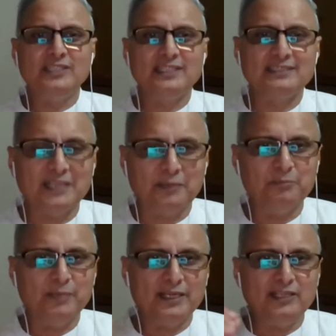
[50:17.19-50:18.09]
which has
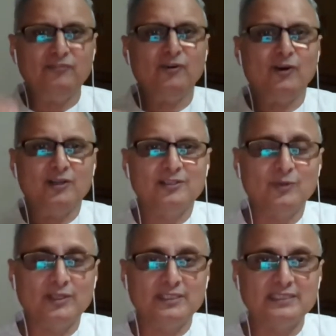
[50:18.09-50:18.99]
come by default
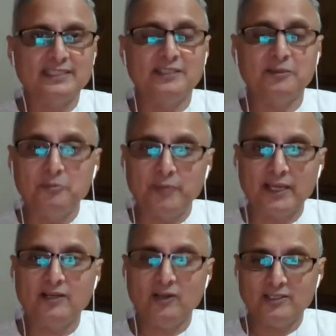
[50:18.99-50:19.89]
to understand that oh
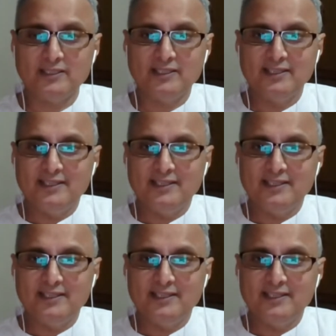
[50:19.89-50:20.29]
my god